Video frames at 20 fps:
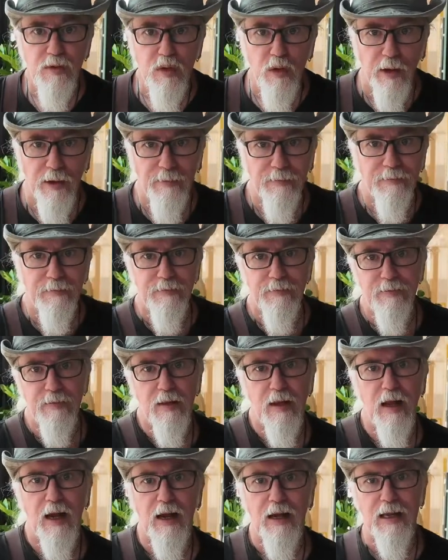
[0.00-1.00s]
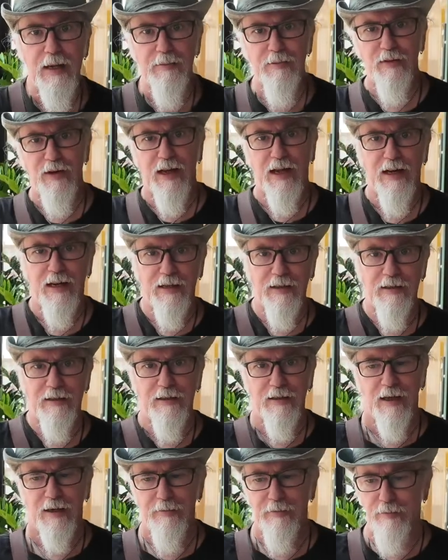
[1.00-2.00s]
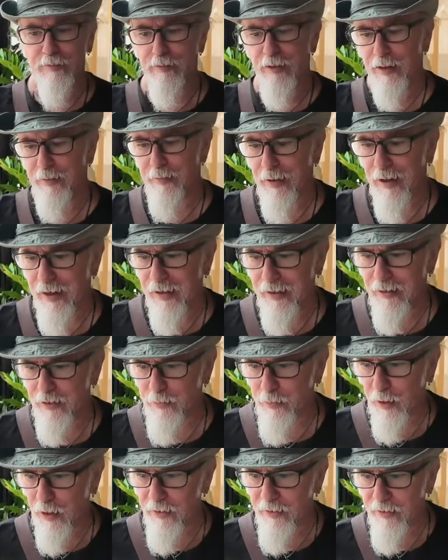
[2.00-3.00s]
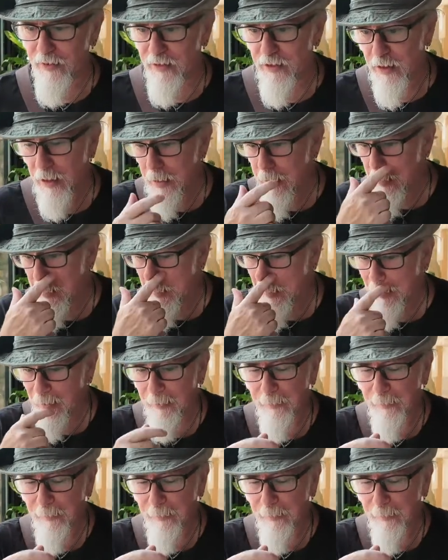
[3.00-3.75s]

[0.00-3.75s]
Sorry. I keep forgetting that my bag is part of this.